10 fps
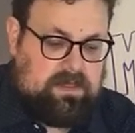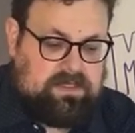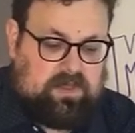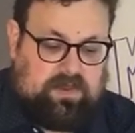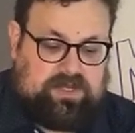
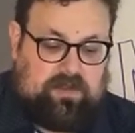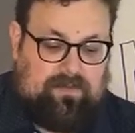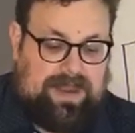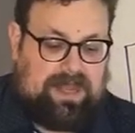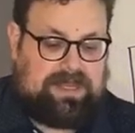So, a
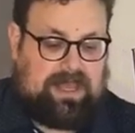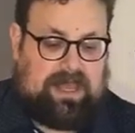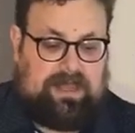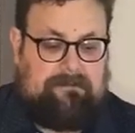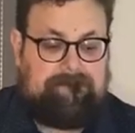
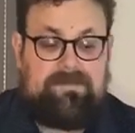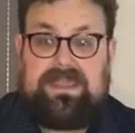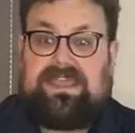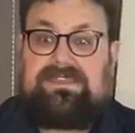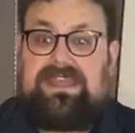pteranodon
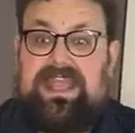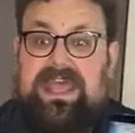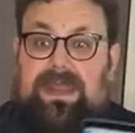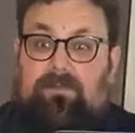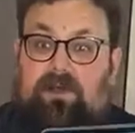is an
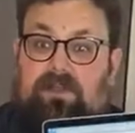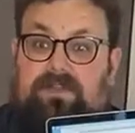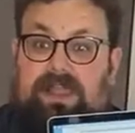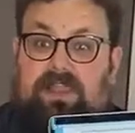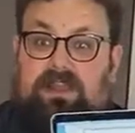animal
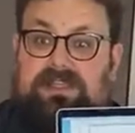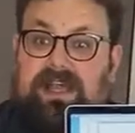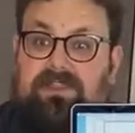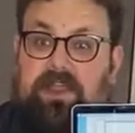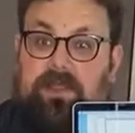that looks a
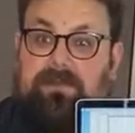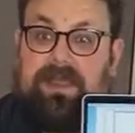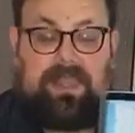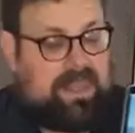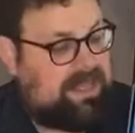little
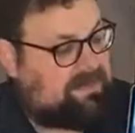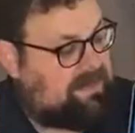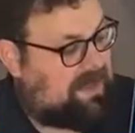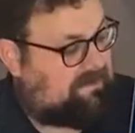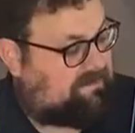bit like
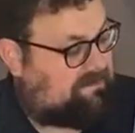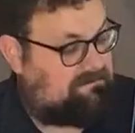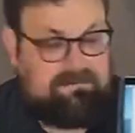this.